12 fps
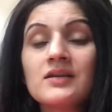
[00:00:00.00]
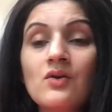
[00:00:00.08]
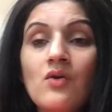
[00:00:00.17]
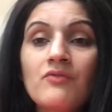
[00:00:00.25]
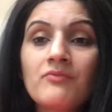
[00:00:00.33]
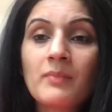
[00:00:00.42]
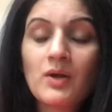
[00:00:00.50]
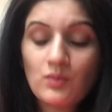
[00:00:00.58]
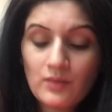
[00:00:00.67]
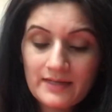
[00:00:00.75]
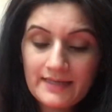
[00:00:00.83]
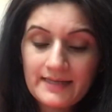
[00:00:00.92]
of my
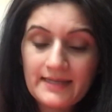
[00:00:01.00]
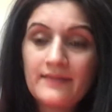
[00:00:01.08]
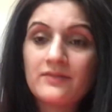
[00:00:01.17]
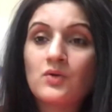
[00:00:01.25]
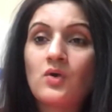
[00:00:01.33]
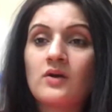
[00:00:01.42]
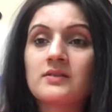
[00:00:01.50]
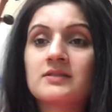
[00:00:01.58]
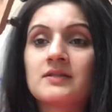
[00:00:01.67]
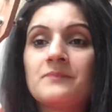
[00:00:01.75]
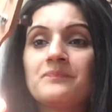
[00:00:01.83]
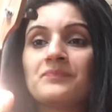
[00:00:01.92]
ukulele and the cost.
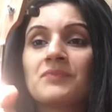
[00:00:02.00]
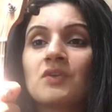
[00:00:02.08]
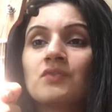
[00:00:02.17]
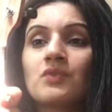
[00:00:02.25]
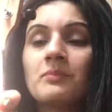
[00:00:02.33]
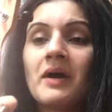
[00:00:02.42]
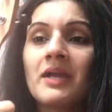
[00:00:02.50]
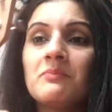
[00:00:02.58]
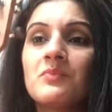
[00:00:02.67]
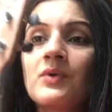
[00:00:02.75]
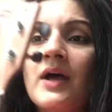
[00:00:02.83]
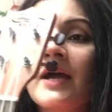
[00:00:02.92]
So my
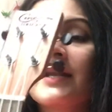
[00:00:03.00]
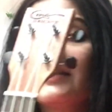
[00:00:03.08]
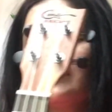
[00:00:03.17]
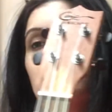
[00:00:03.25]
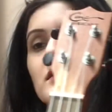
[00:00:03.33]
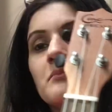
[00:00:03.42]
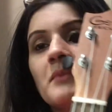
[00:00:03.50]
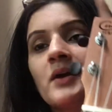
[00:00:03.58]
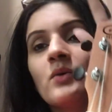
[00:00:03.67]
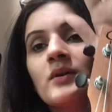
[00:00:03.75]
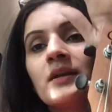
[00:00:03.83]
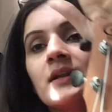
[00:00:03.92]

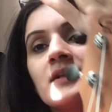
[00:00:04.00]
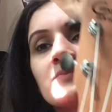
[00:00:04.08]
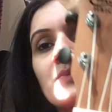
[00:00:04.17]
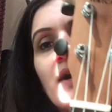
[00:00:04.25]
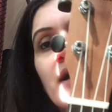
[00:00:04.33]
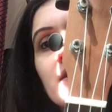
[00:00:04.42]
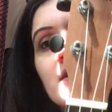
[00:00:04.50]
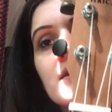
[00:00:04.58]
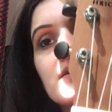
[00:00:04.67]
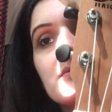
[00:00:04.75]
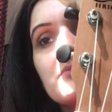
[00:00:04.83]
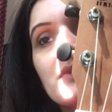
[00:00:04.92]
ukulele brand
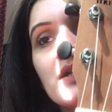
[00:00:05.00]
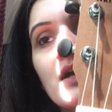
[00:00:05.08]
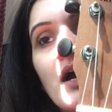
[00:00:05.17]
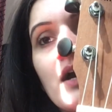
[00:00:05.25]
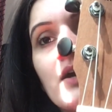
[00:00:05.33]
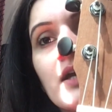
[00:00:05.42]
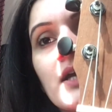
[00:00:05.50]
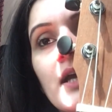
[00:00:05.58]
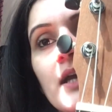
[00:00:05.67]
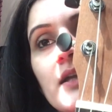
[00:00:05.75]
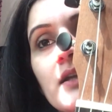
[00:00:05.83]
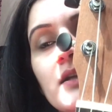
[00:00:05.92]
is Me
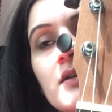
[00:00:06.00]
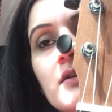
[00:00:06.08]
Hurricane,